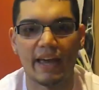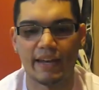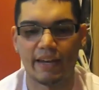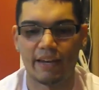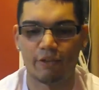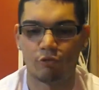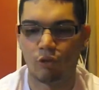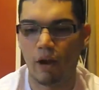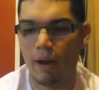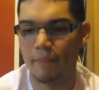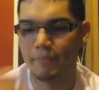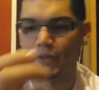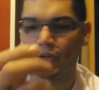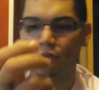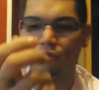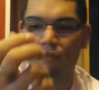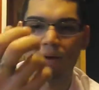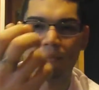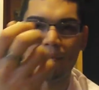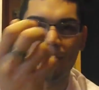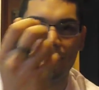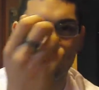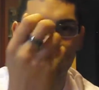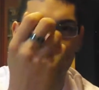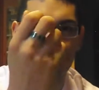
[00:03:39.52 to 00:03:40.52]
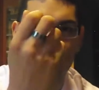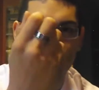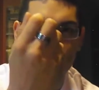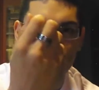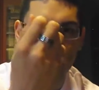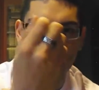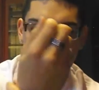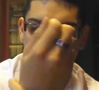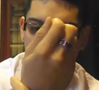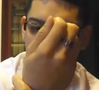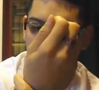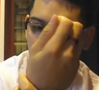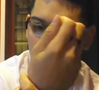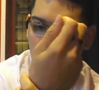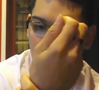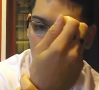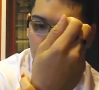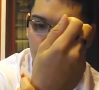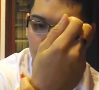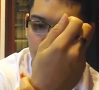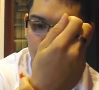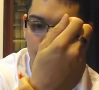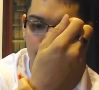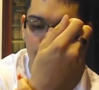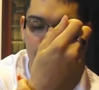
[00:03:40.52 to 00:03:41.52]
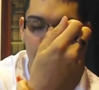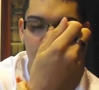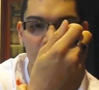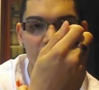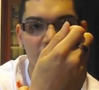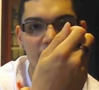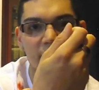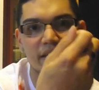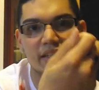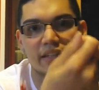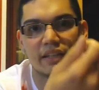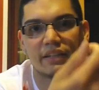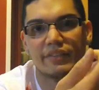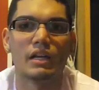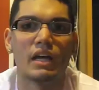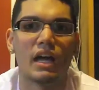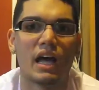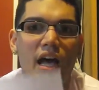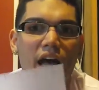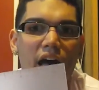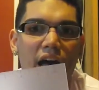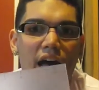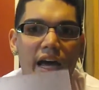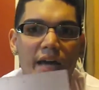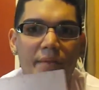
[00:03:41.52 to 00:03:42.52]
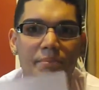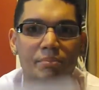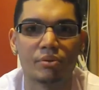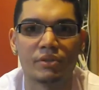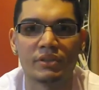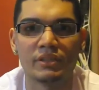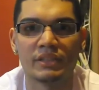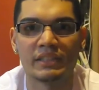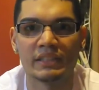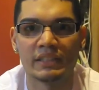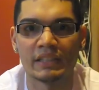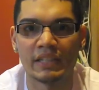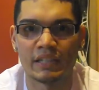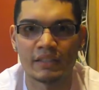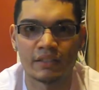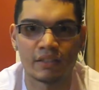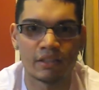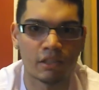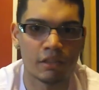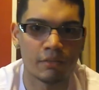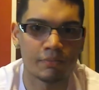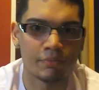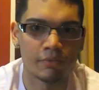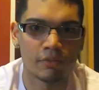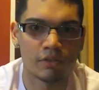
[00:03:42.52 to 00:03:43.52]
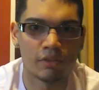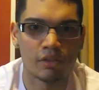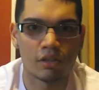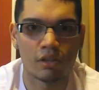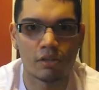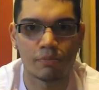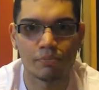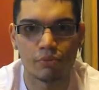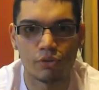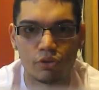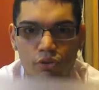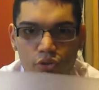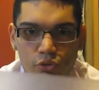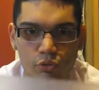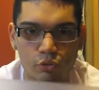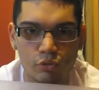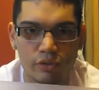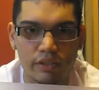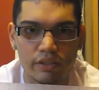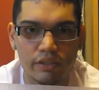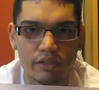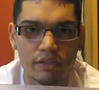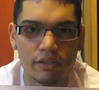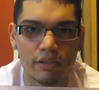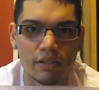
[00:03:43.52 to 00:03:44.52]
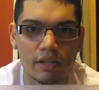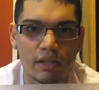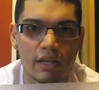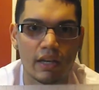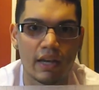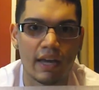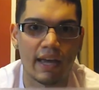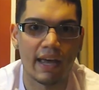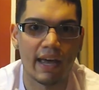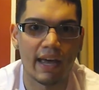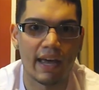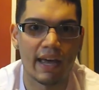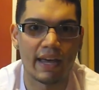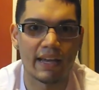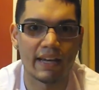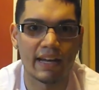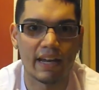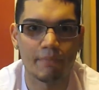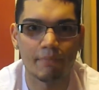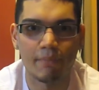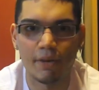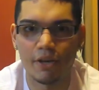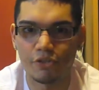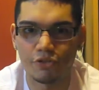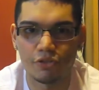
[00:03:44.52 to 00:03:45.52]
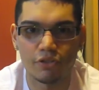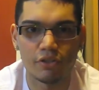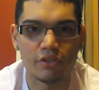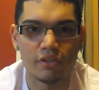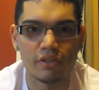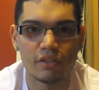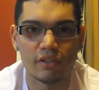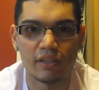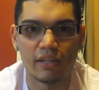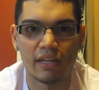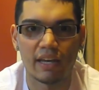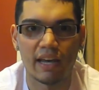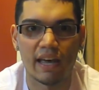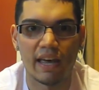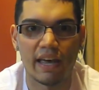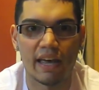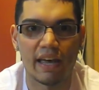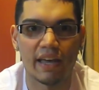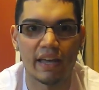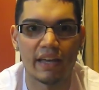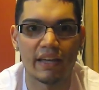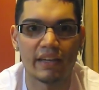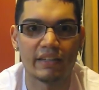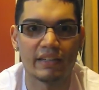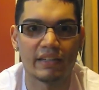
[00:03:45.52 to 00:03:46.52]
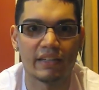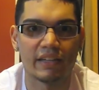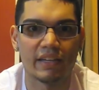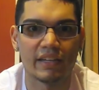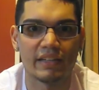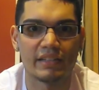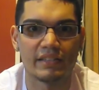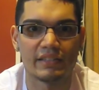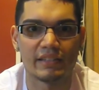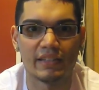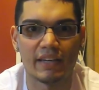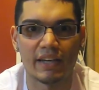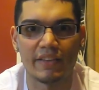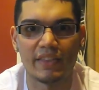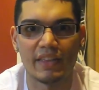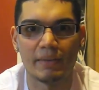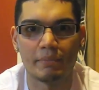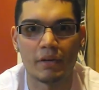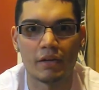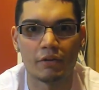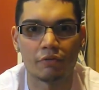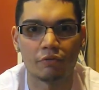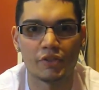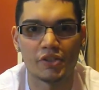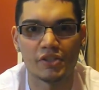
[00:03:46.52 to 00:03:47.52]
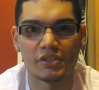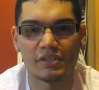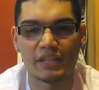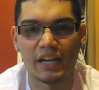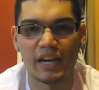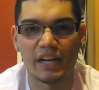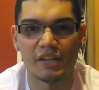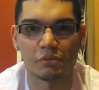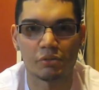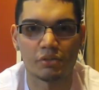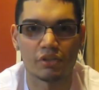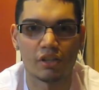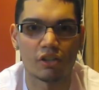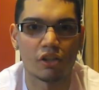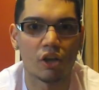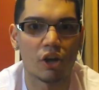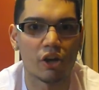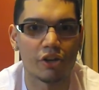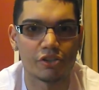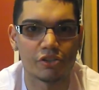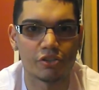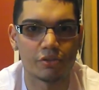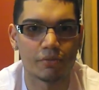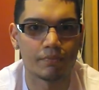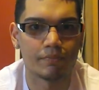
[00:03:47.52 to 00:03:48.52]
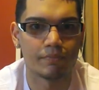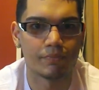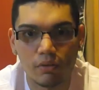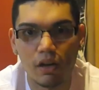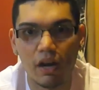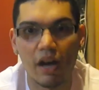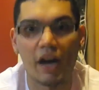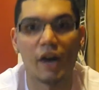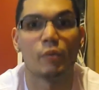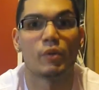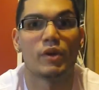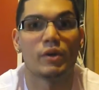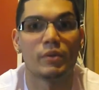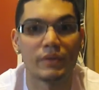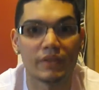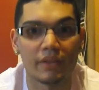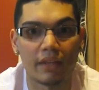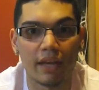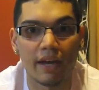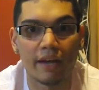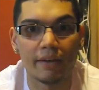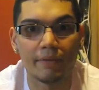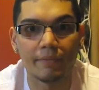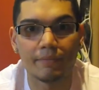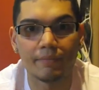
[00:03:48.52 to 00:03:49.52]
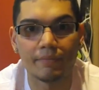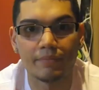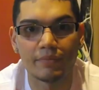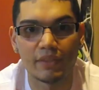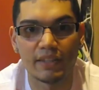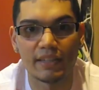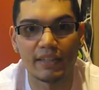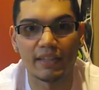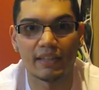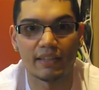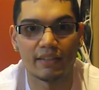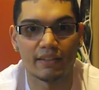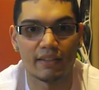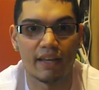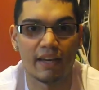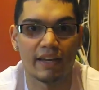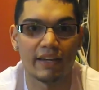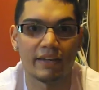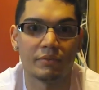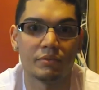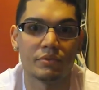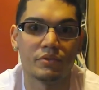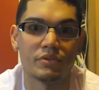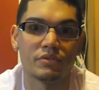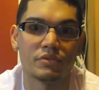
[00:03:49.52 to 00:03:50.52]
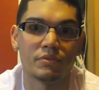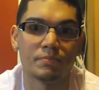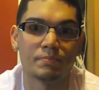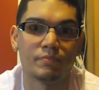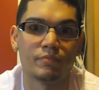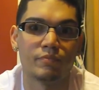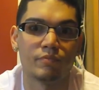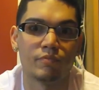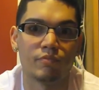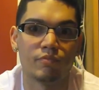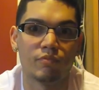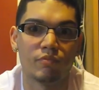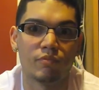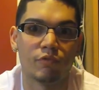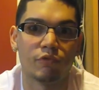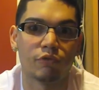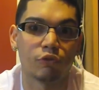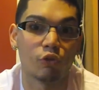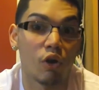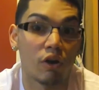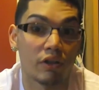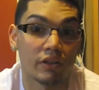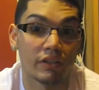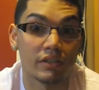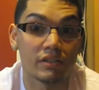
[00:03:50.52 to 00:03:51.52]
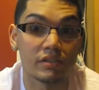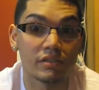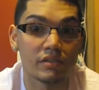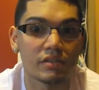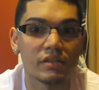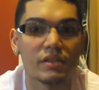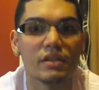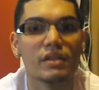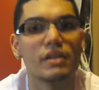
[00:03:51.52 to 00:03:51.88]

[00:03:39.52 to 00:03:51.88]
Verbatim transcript: wrapped it around my wrist like so. I put it against the, com the computer screen and I measured and it said that my wrist size was a large. I went with that thinking that it was flawless